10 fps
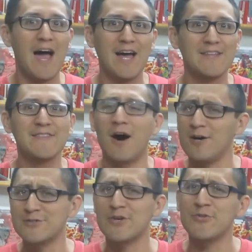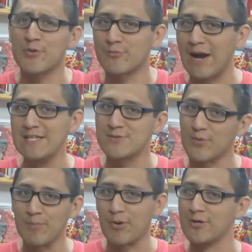and also the
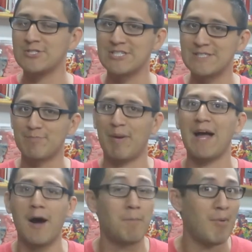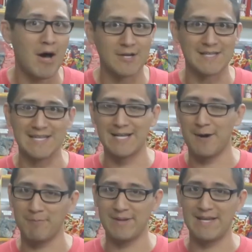rights were purchased by a bottling
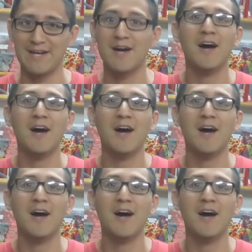company.